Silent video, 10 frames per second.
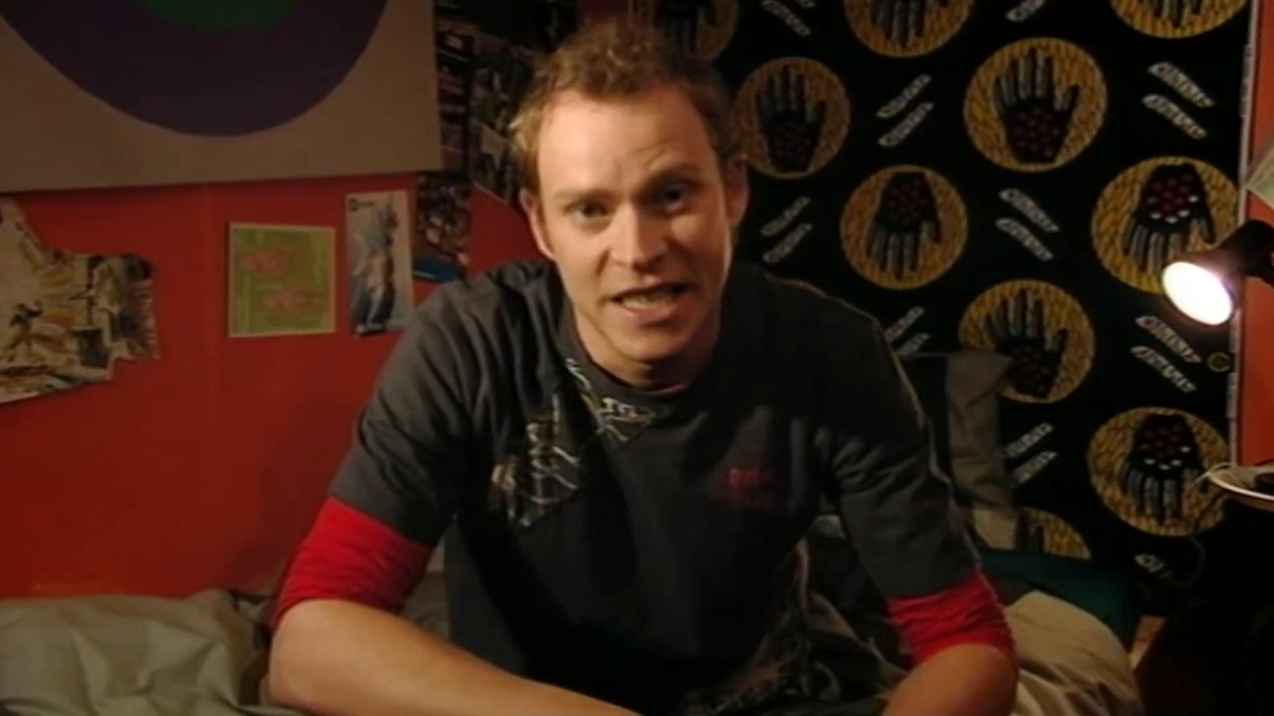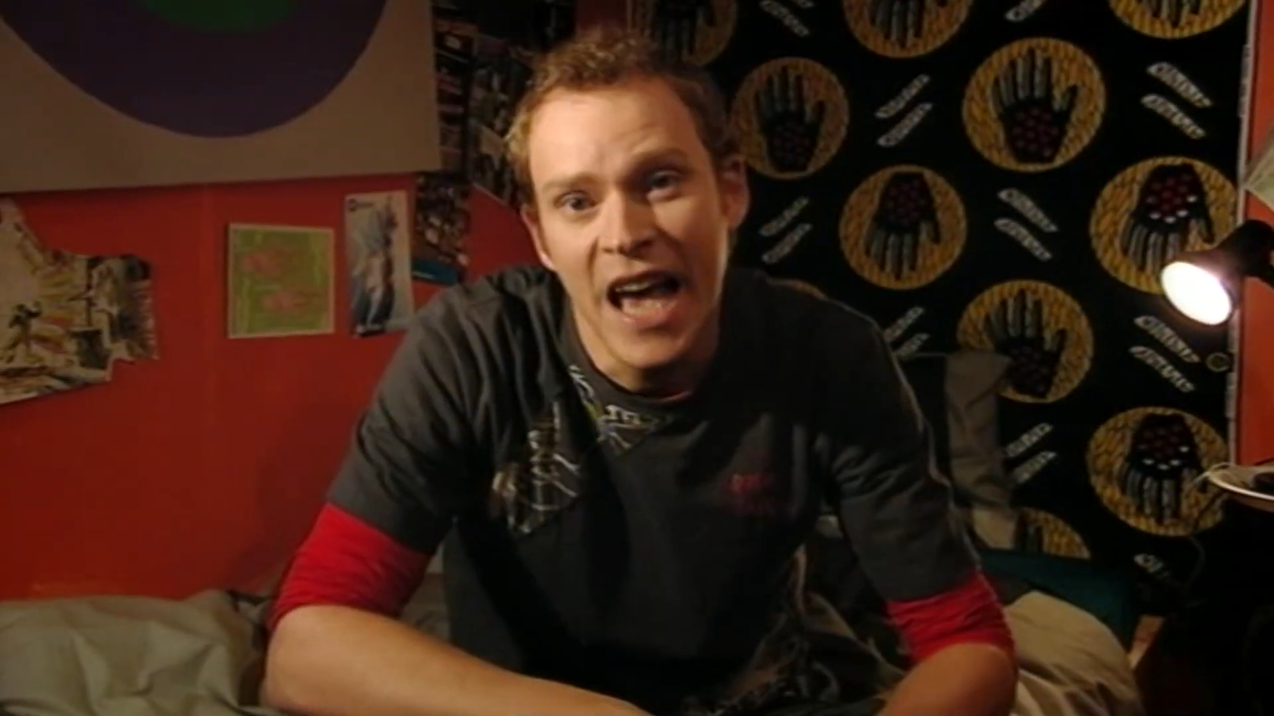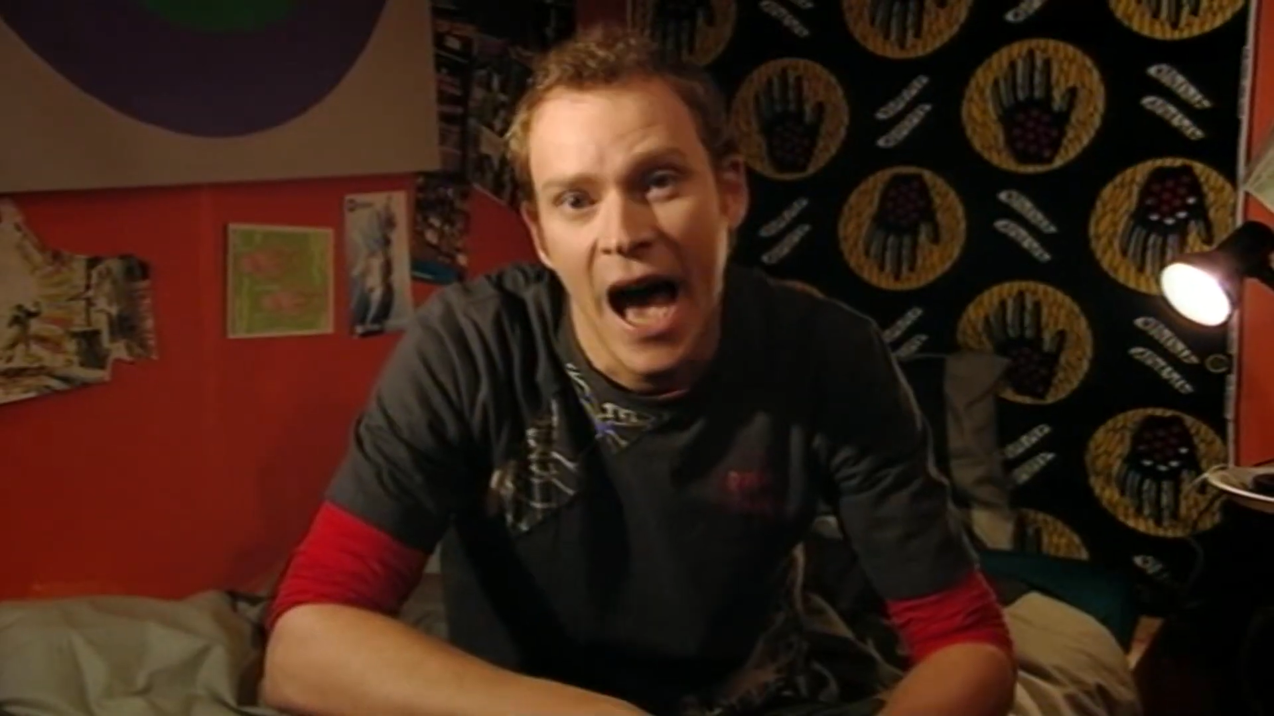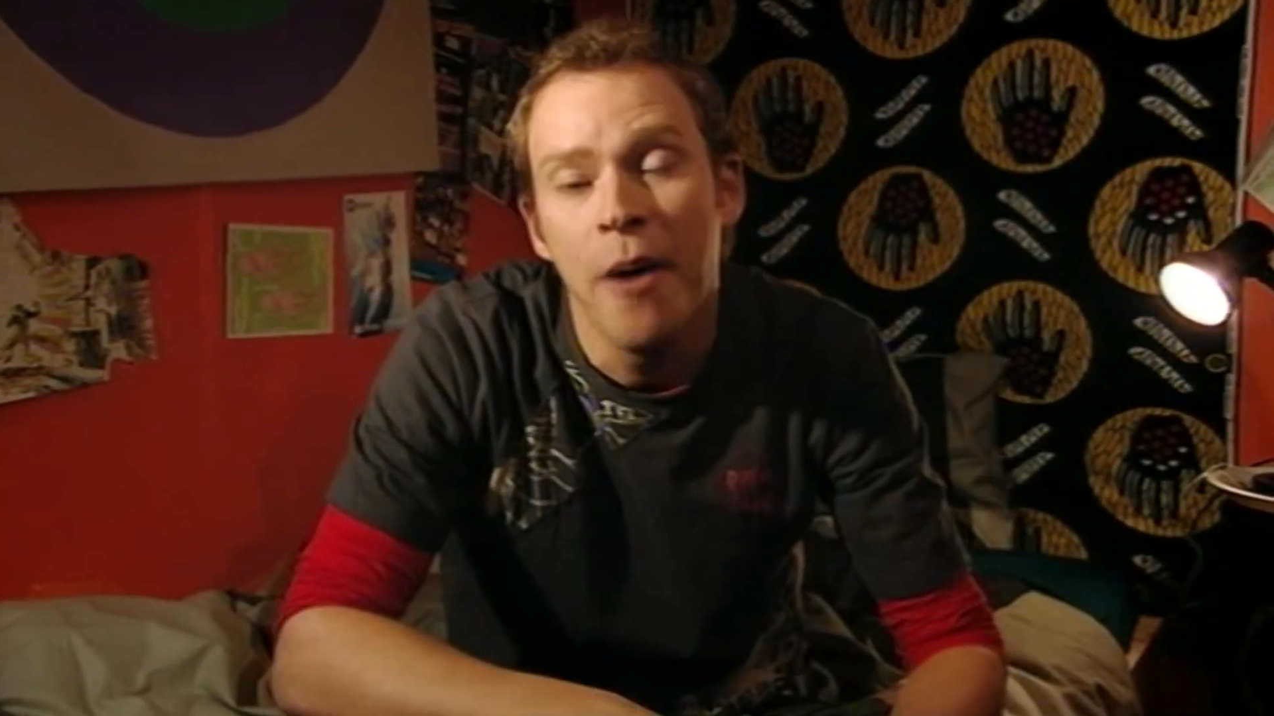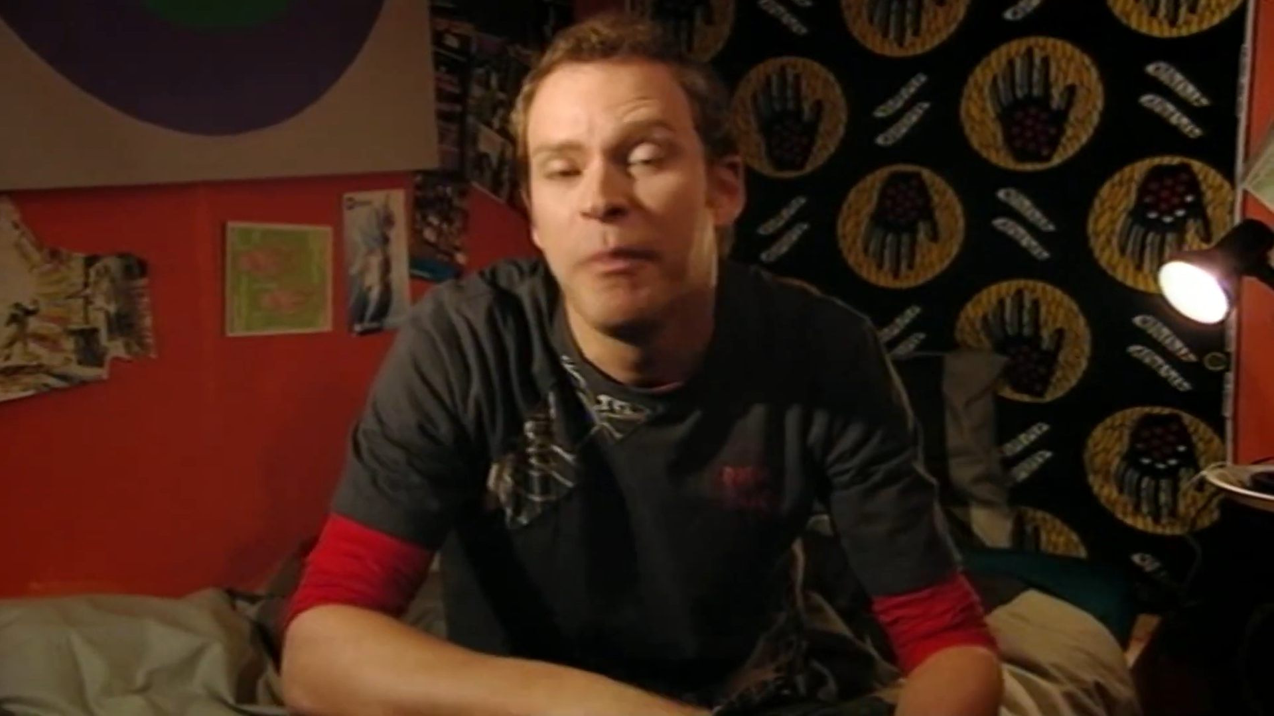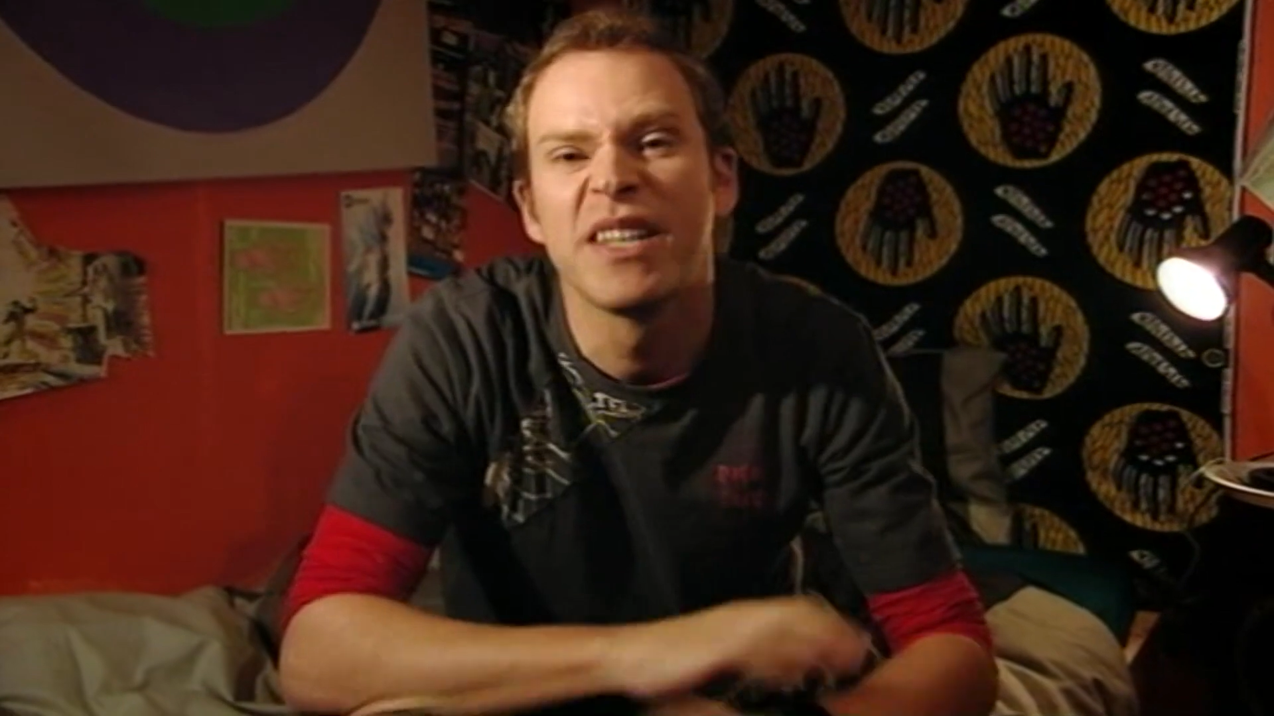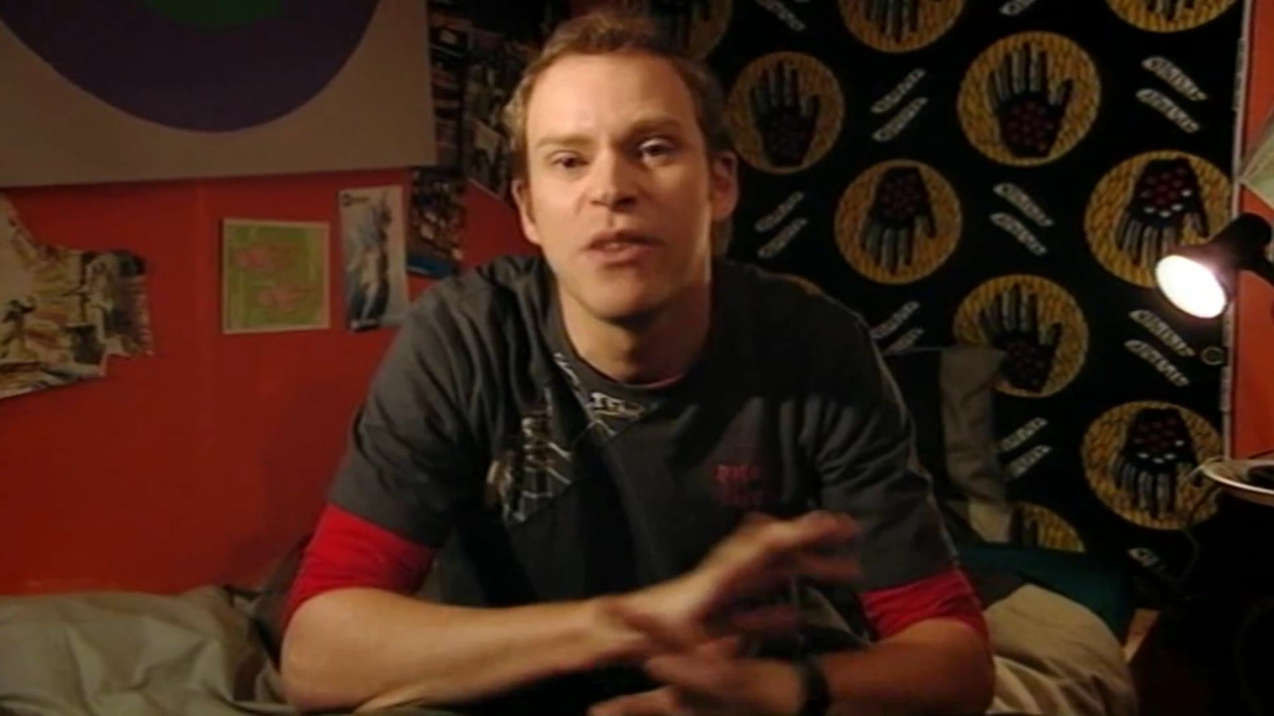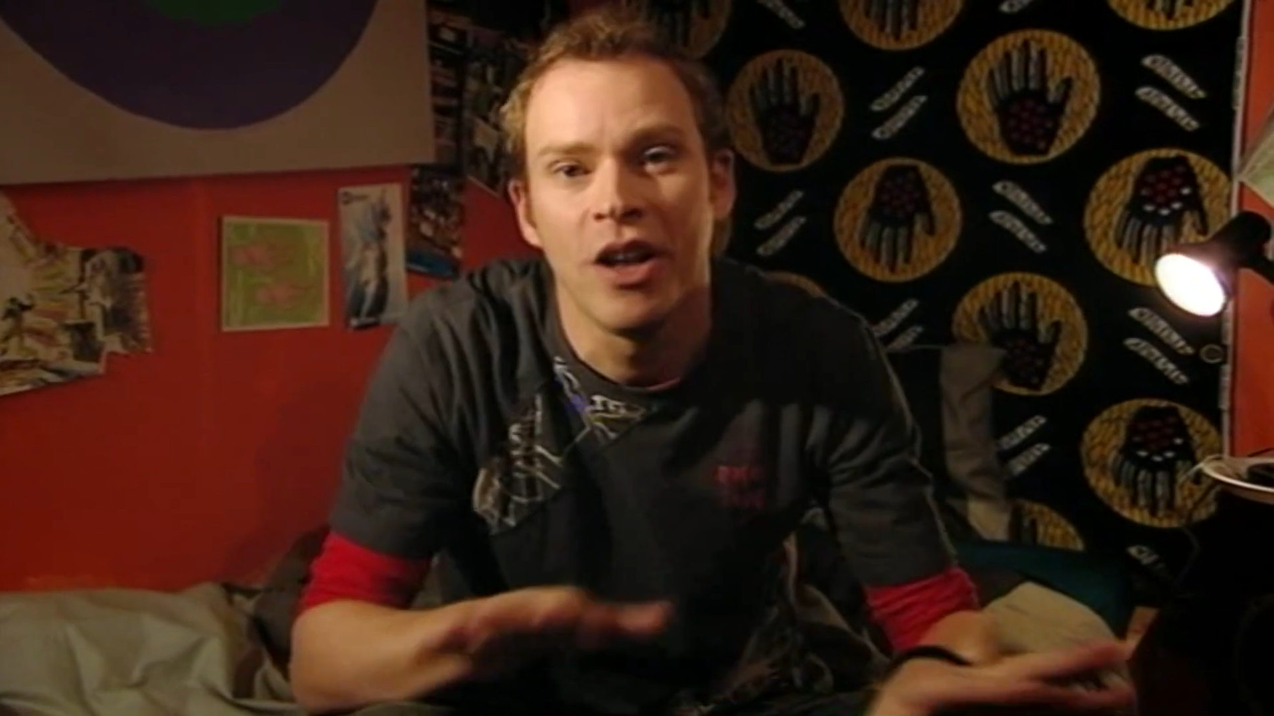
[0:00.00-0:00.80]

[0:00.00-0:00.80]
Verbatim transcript: Yeah, but it's